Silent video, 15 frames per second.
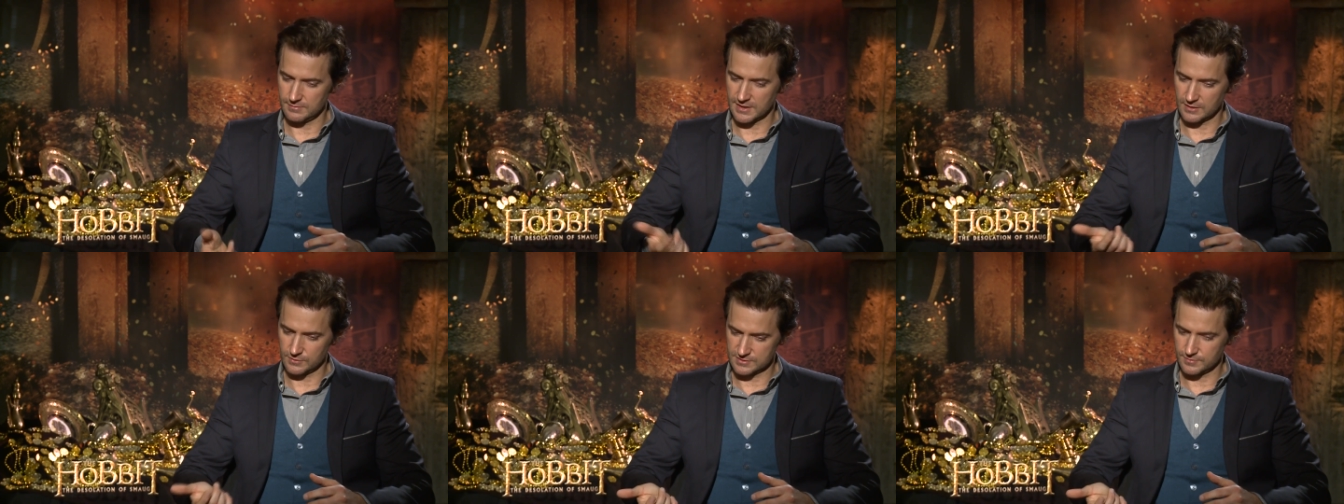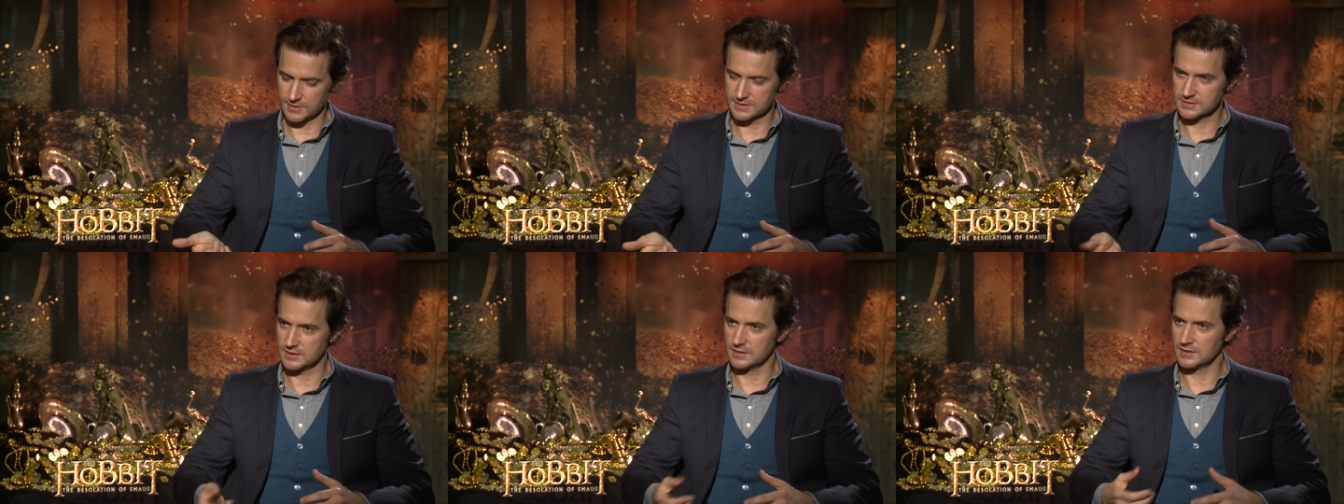Mana was
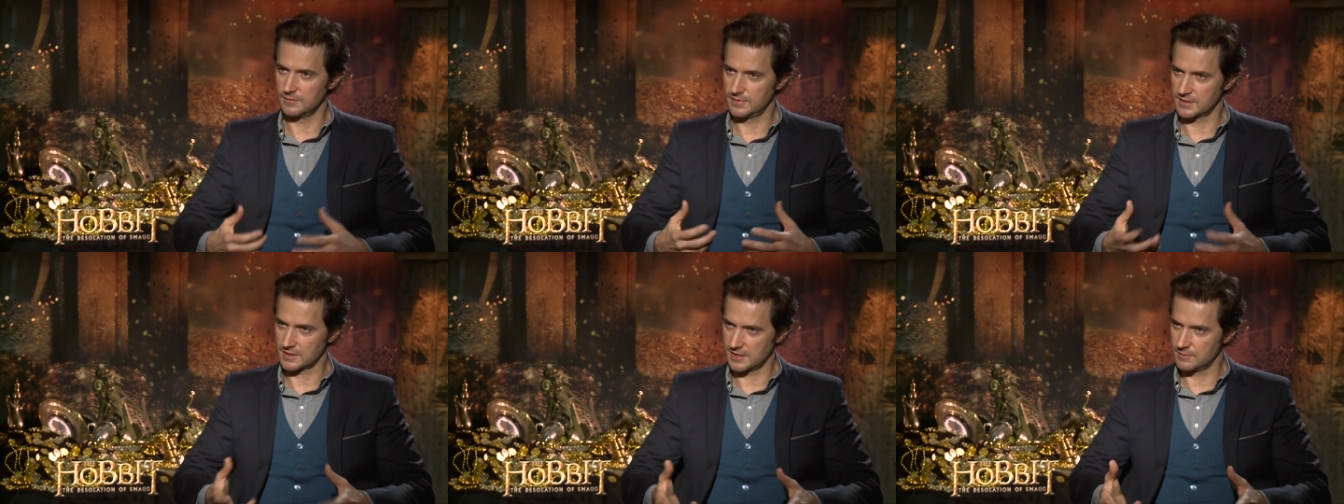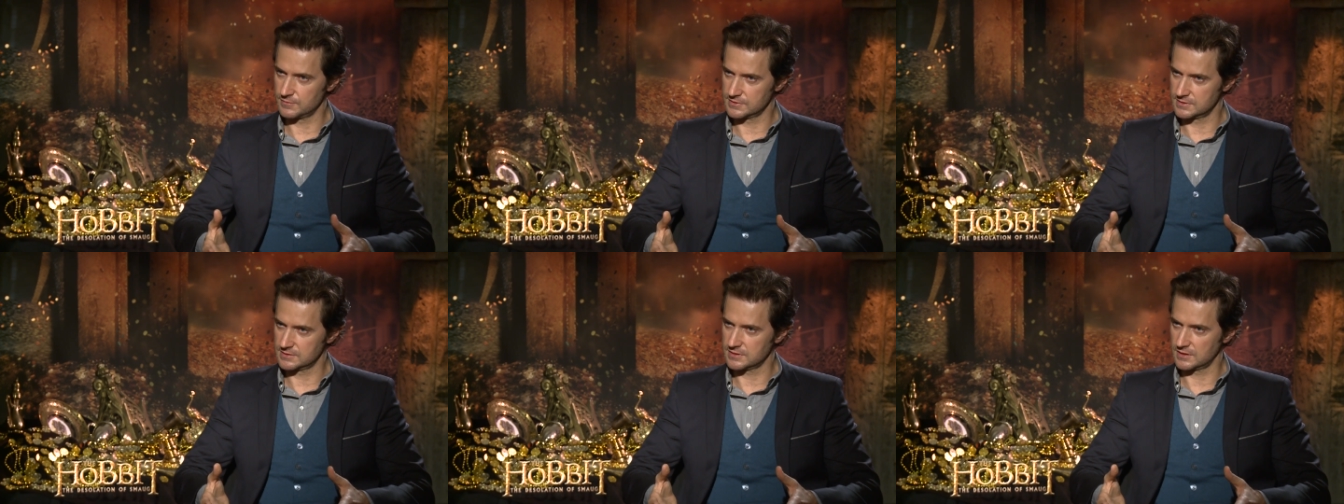my stunt double and Glenn
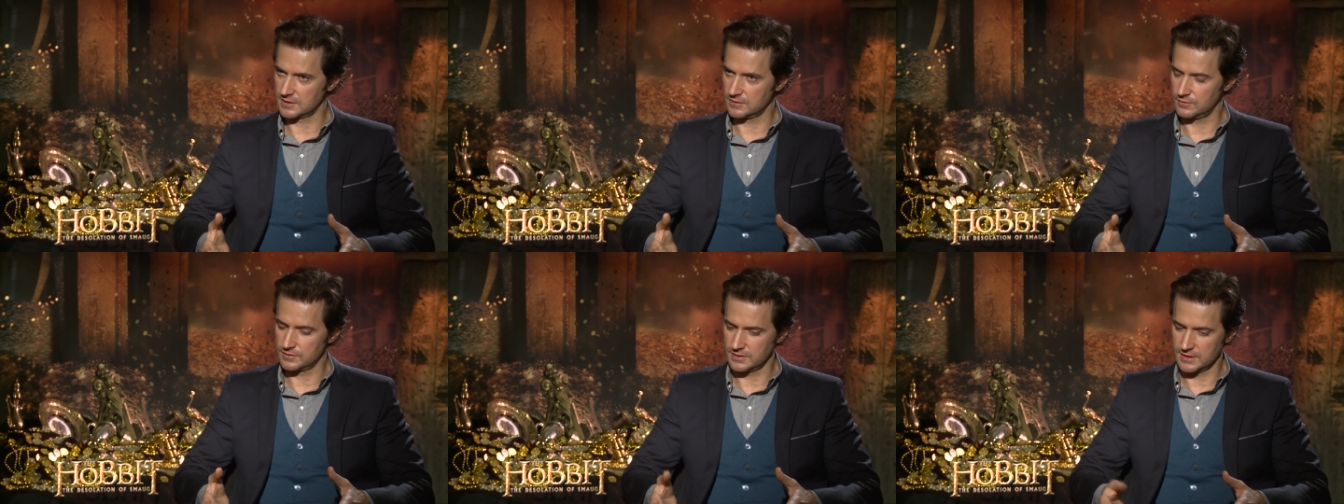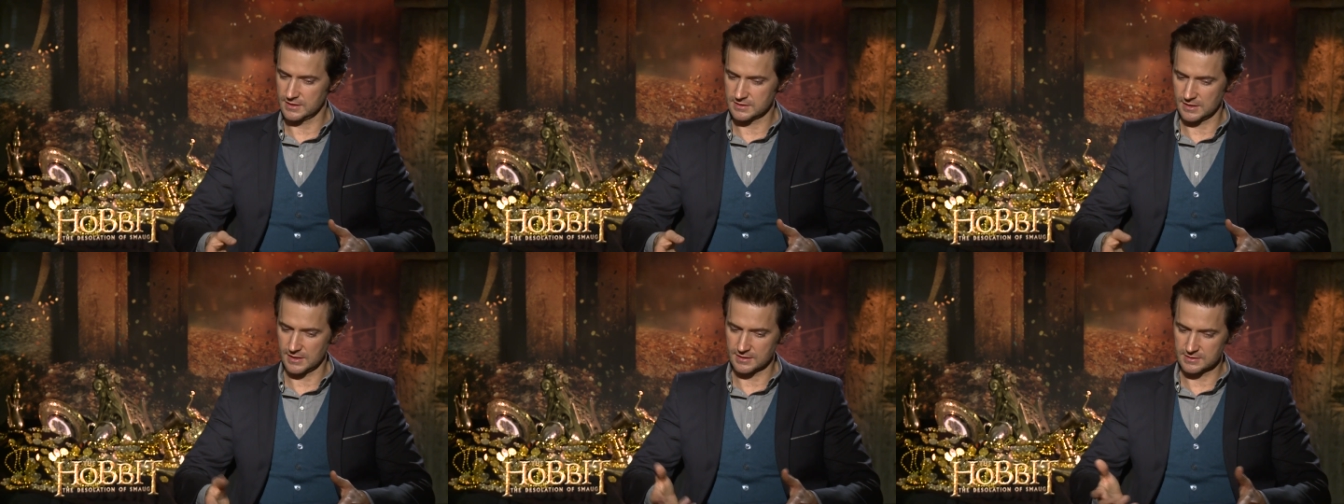was the stunt
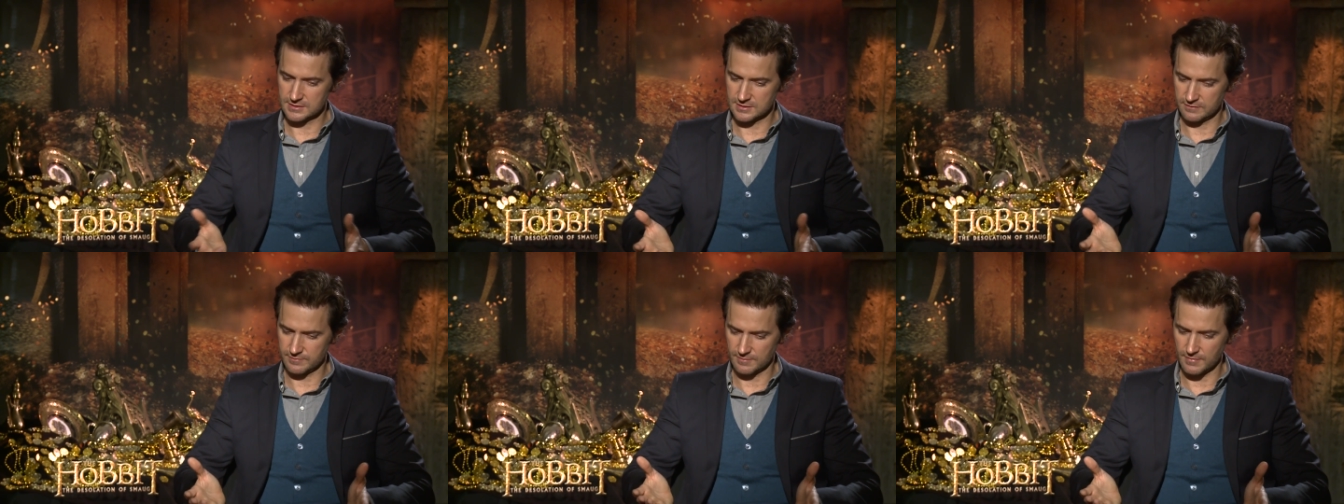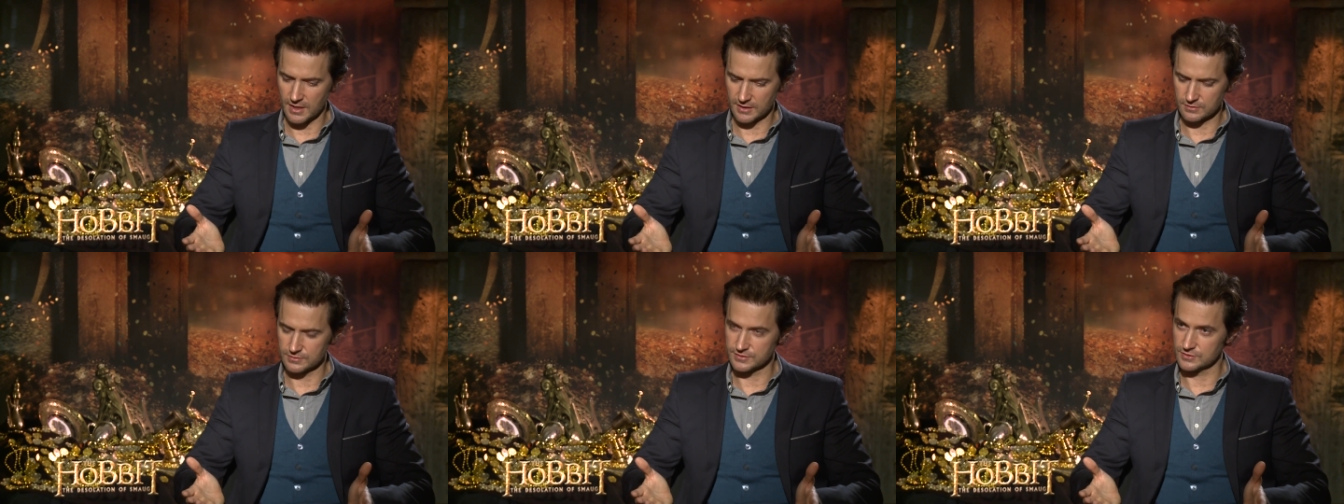coordinator and Steve
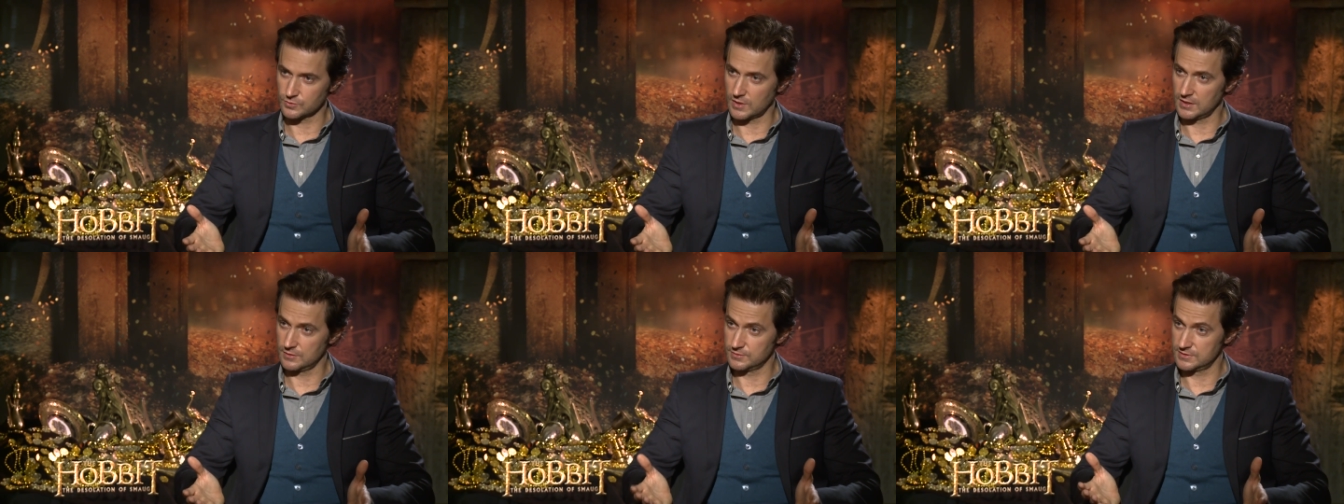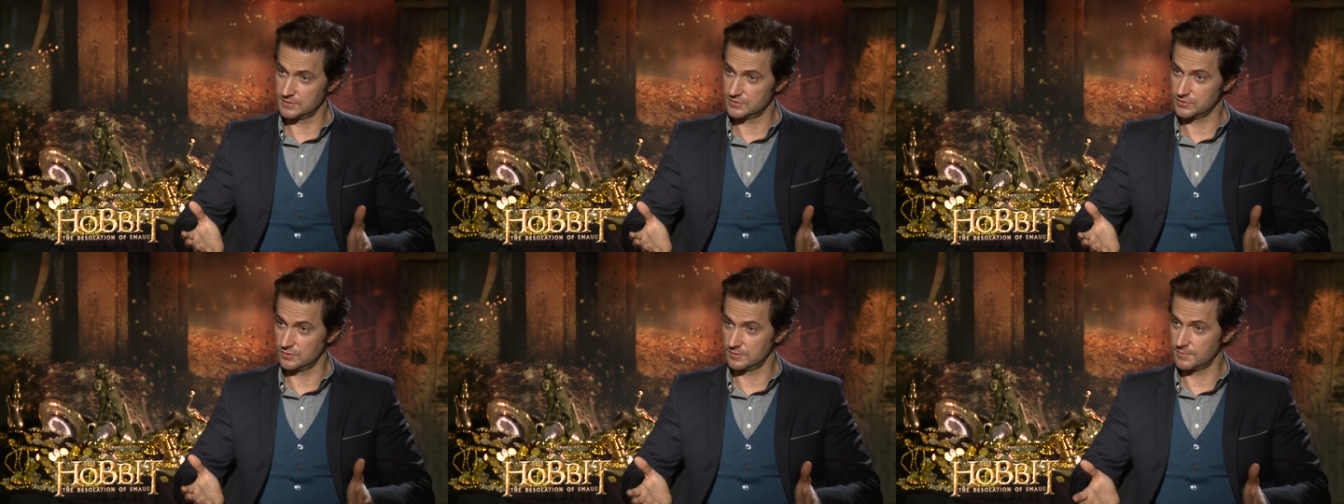McMichaels as well, who was
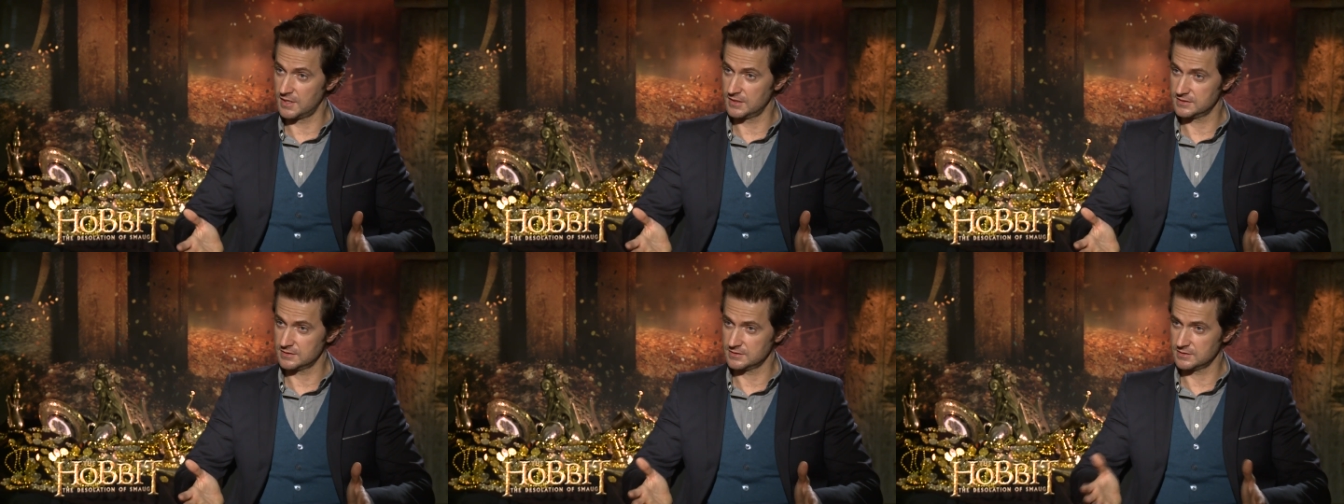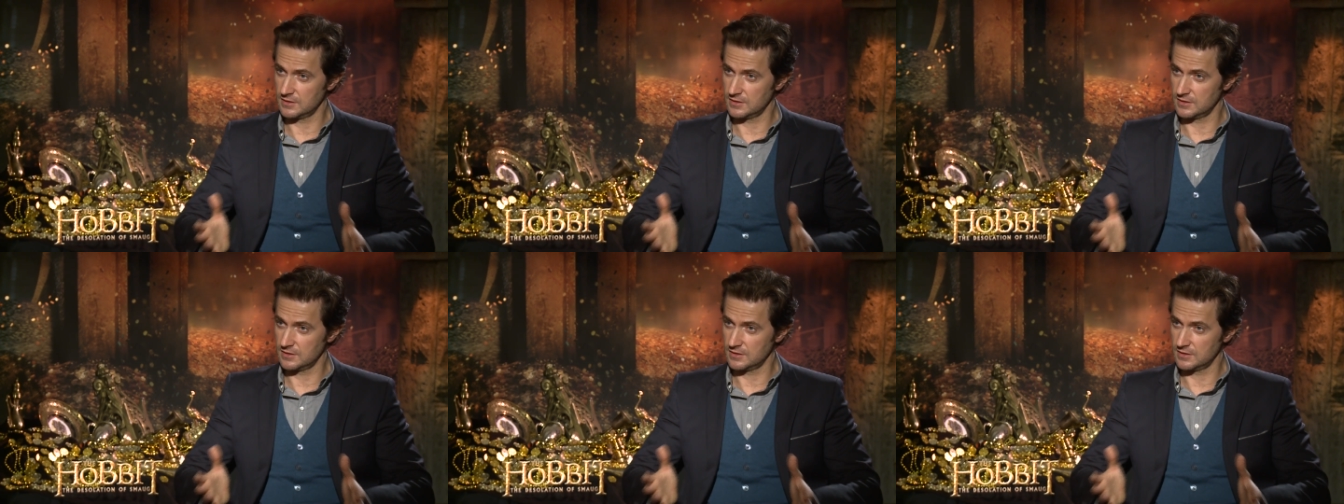the sword master.